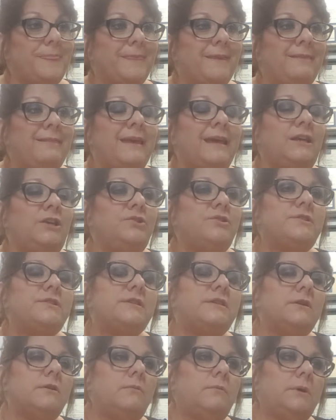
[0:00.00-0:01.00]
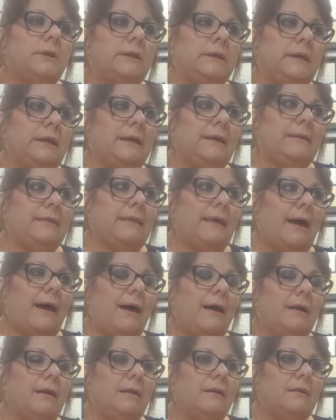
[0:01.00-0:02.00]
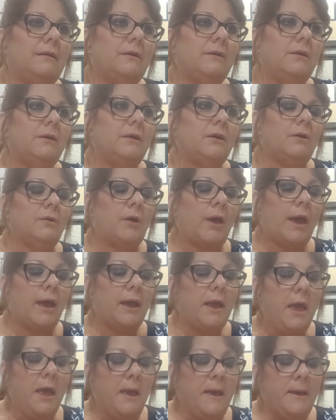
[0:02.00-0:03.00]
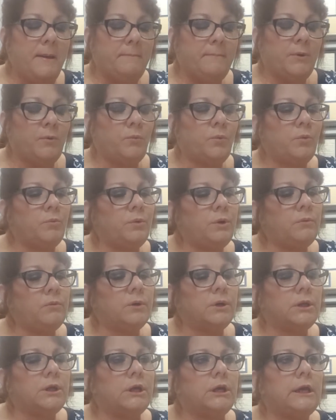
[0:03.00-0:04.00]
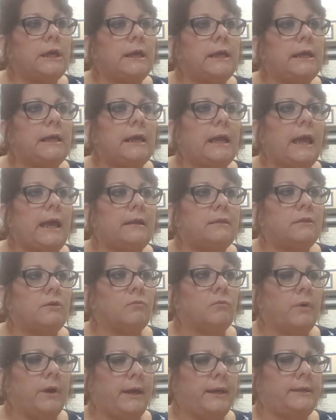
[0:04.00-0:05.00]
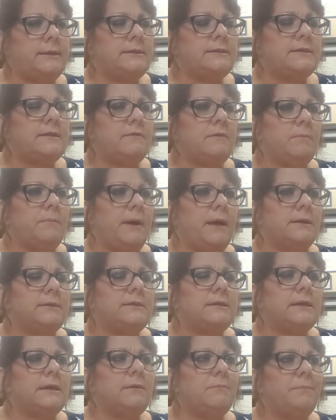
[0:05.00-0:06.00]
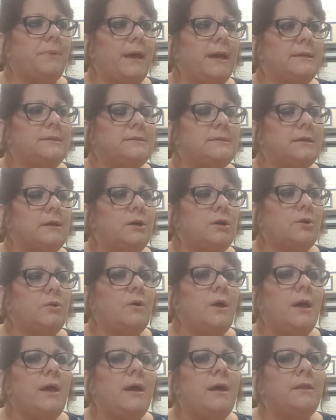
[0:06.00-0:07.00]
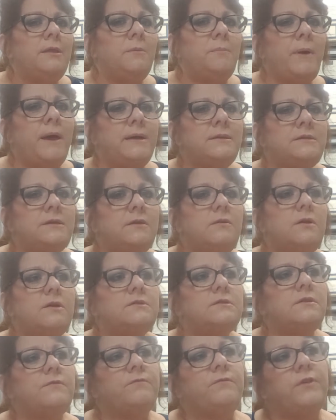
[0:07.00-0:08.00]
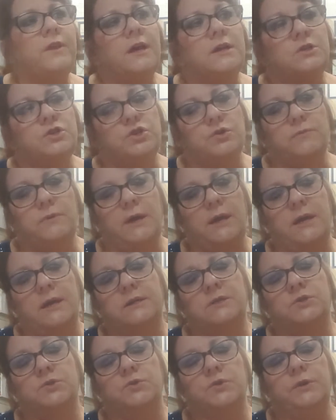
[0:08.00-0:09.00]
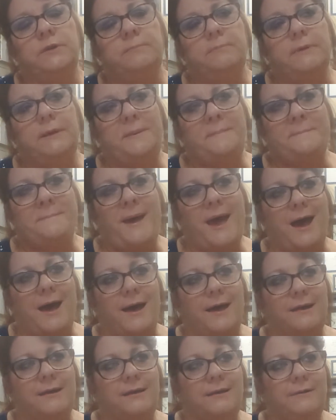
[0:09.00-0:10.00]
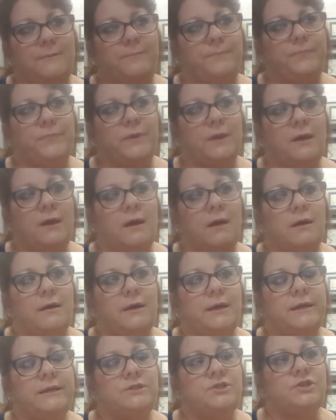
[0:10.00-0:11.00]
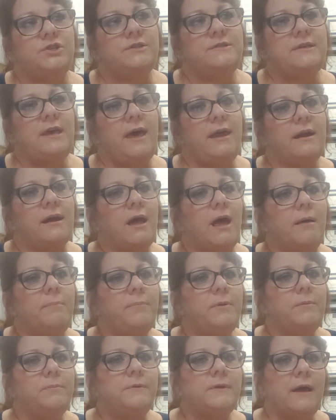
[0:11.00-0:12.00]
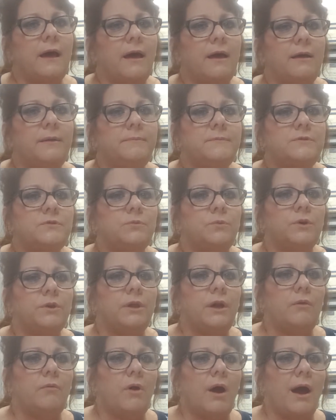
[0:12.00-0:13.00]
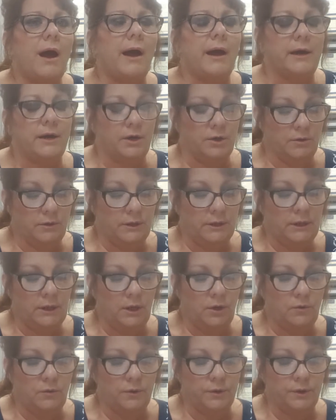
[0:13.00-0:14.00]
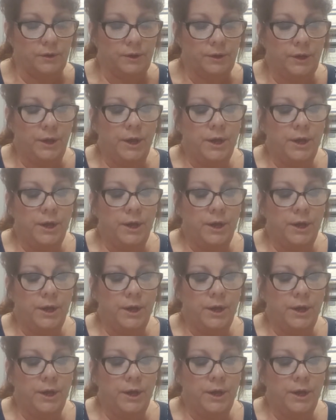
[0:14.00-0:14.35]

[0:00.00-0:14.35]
that you still wouldn't get that. Okay? But when we were looking at the rates of the Mexican peso, the peso doesn't fluctuate extremely bad. It just had a couple of times where they were higher and lower.